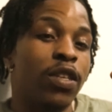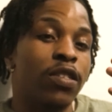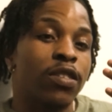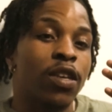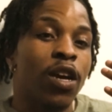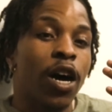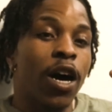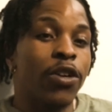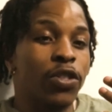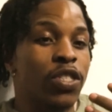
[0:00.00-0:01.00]
this
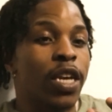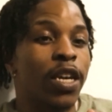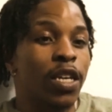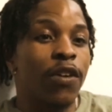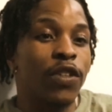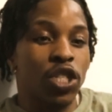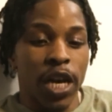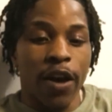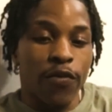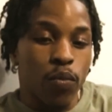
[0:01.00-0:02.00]
understanding of the
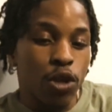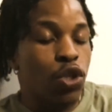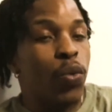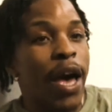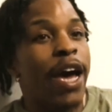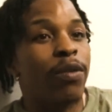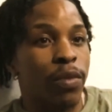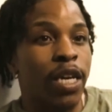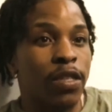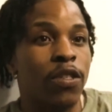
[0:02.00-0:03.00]
child from when you had him
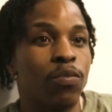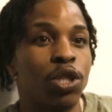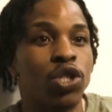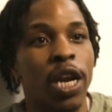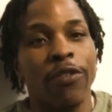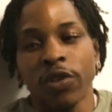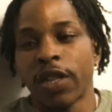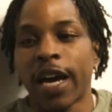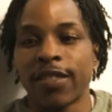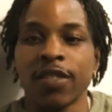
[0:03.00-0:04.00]
like this, but you're not
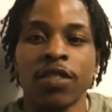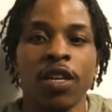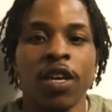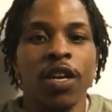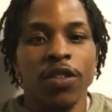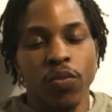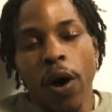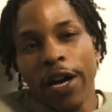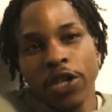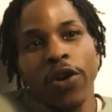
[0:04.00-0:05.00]
realizing
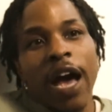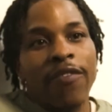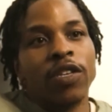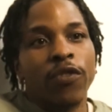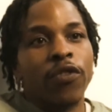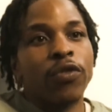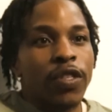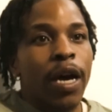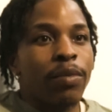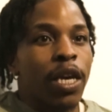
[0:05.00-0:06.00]
while you're having a
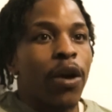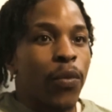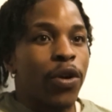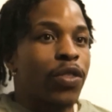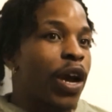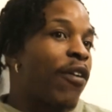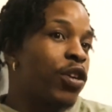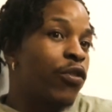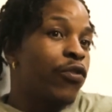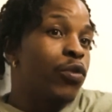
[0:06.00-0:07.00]
full-time day at work, they're
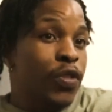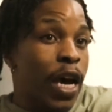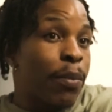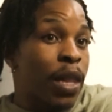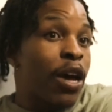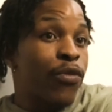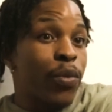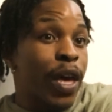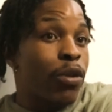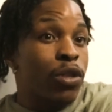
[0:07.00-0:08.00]
having a full-time life
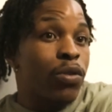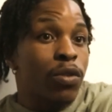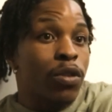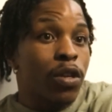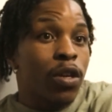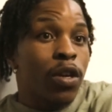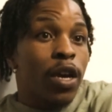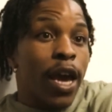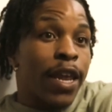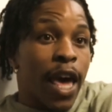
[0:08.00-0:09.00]
without you.
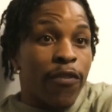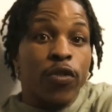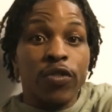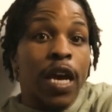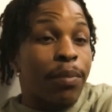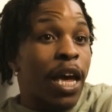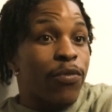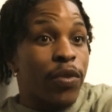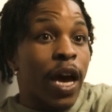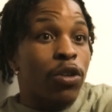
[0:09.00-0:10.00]
And that full-time
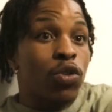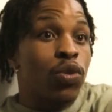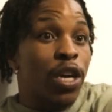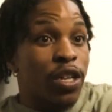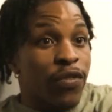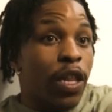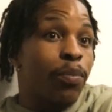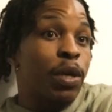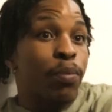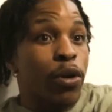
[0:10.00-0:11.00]
life without you, they're
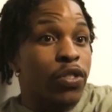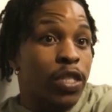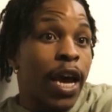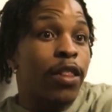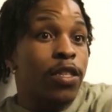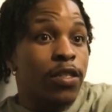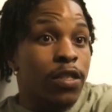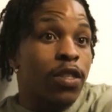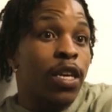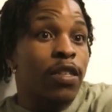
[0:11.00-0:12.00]
developing personalities
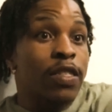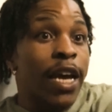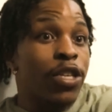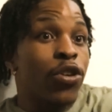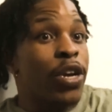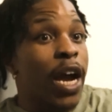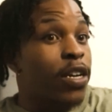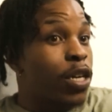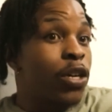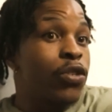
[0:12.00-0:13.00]
and things that you're not
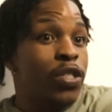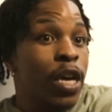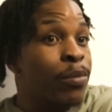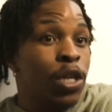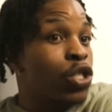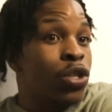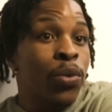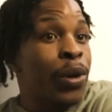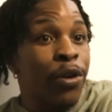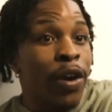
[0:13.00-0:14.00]
going to understand because you're
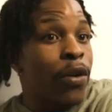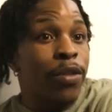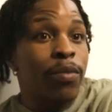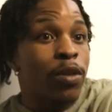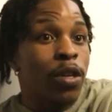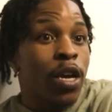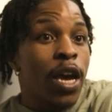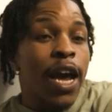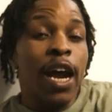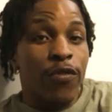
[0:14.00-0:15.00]
nowhere around
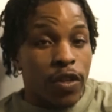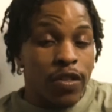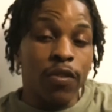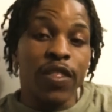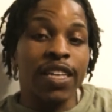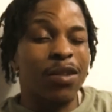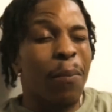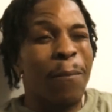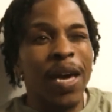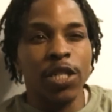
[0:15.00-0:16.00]
them. And I feel as if that's
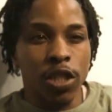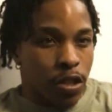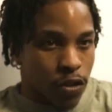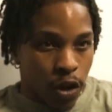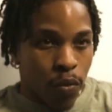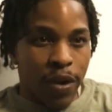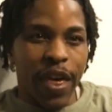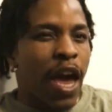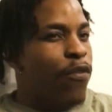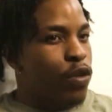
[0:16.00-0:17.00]
a major concern with
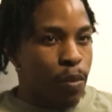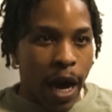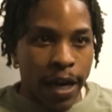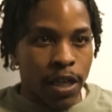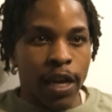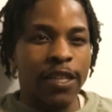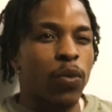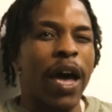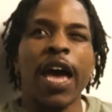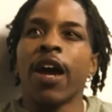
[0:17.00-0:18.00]
everybody, and that's
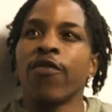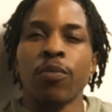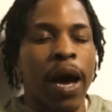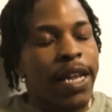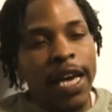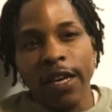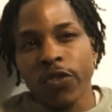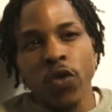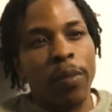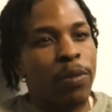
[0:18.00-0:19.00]
why everybody has
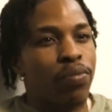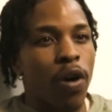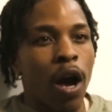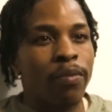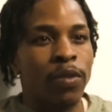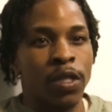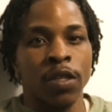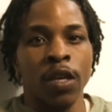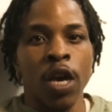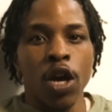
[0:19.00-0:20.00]
so many problems
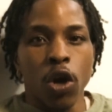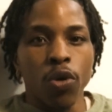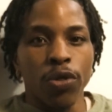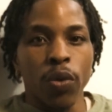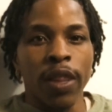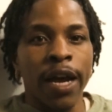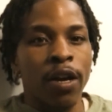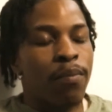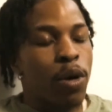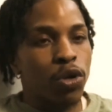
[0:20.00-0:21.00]
and going through a lot
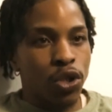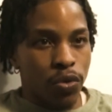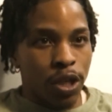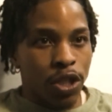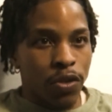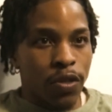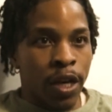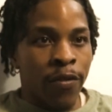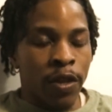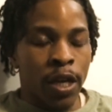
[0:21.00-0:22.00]
of emotional issues and
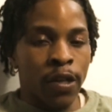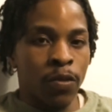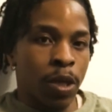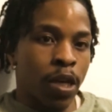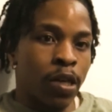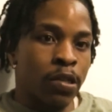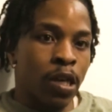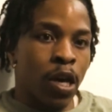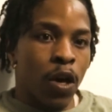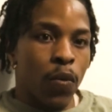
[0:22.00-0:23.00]
everything, is
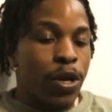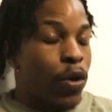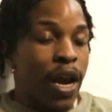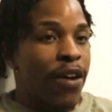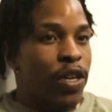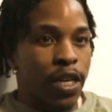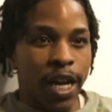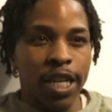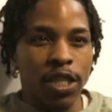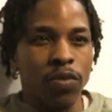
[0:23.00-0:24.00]
because we don't have a
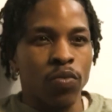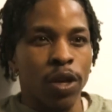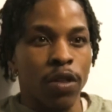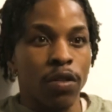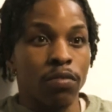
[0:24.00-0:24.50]
connection with